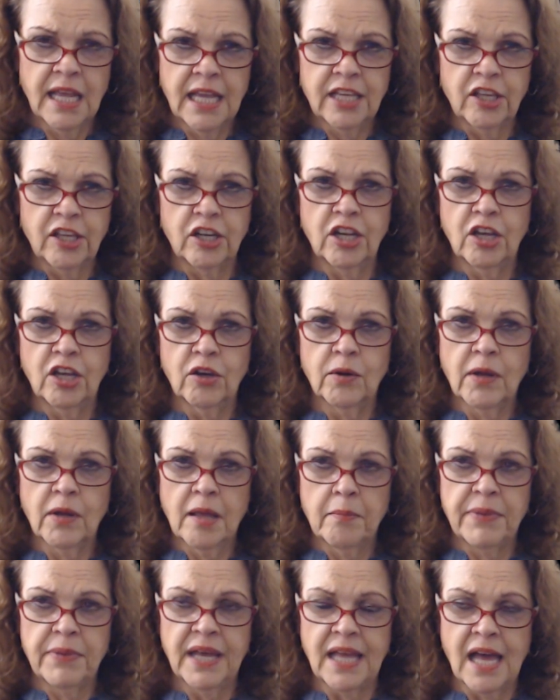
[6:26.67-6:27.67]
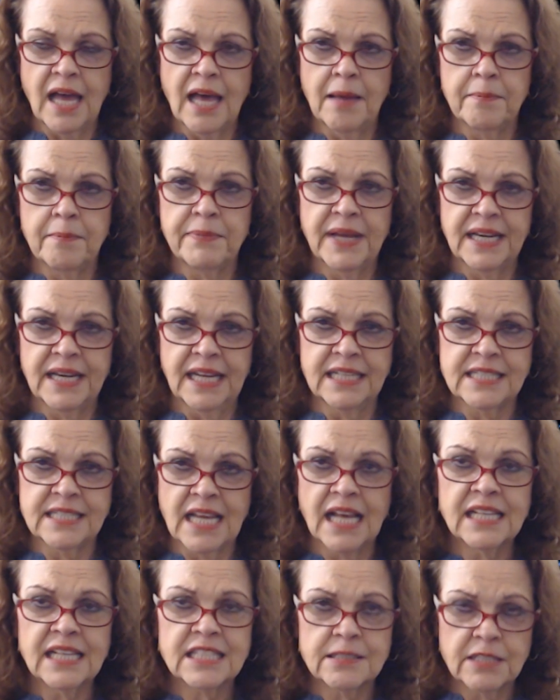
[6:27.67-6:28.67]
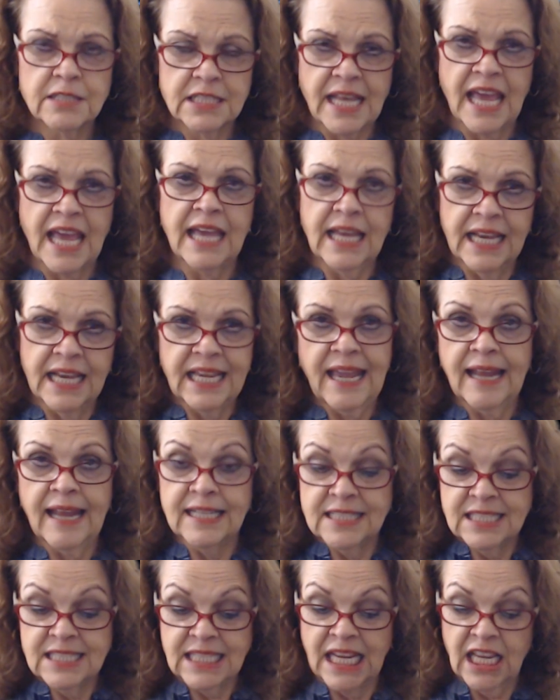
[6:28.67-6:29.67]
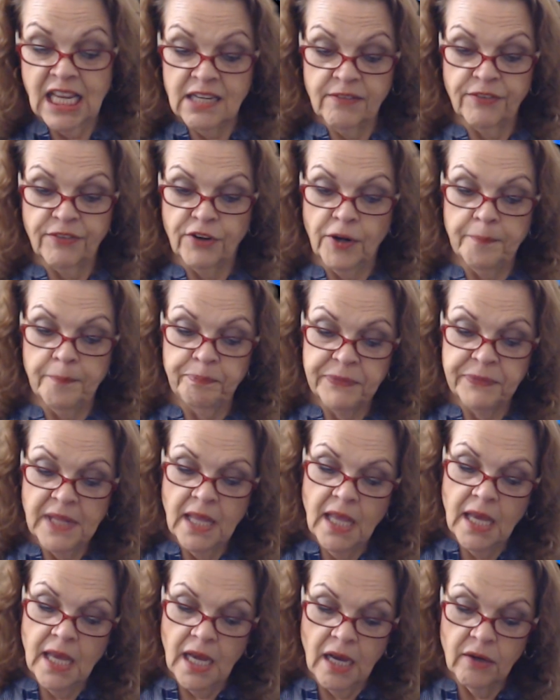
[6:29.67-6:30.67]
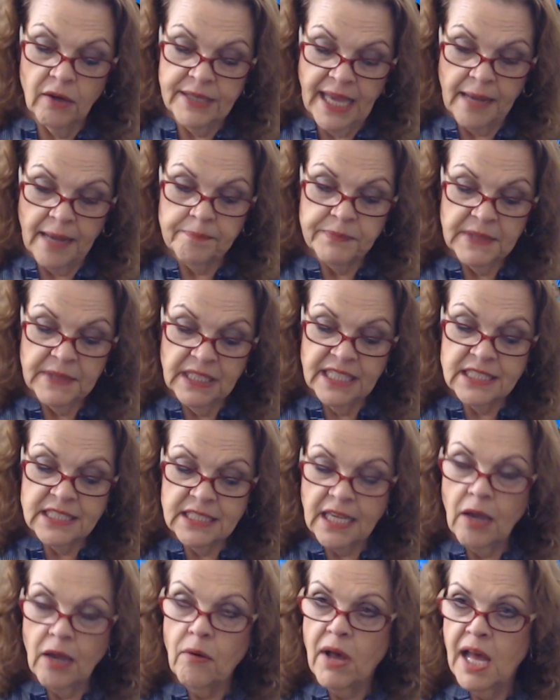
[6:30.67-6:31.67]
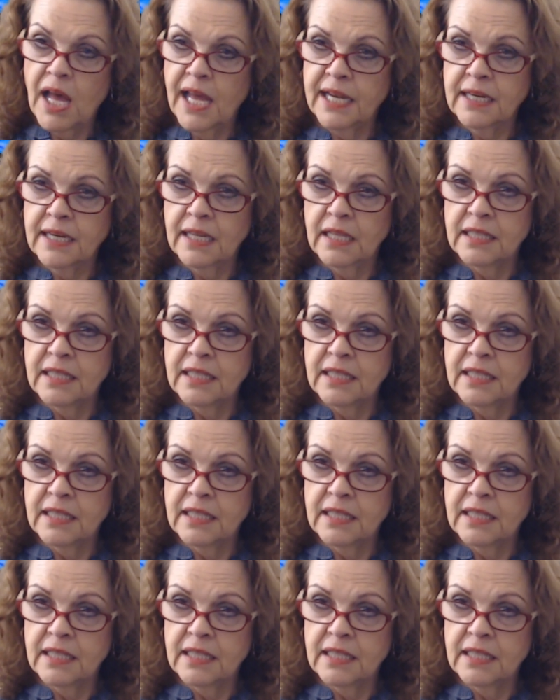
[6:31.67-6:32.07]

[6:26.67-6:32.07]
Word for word: you know, but, um, but it does say, again, stand firm. Okay, let's go on.